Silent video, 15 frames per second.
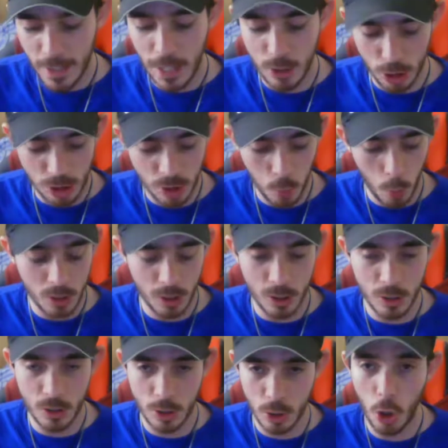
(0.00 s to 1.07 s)
I just wanted to
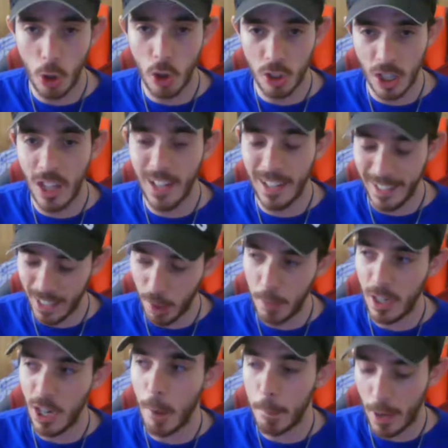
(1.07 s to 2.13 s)
talk a little
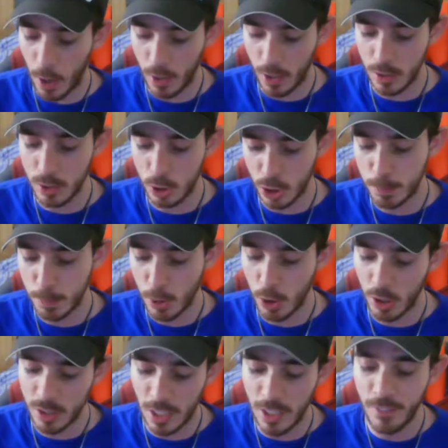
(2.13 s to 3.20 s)
bit about it just
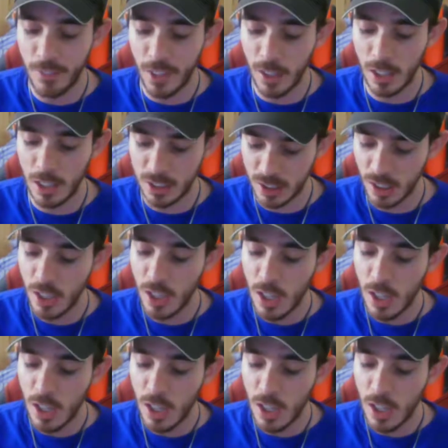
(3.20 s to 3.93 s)
because I feel it's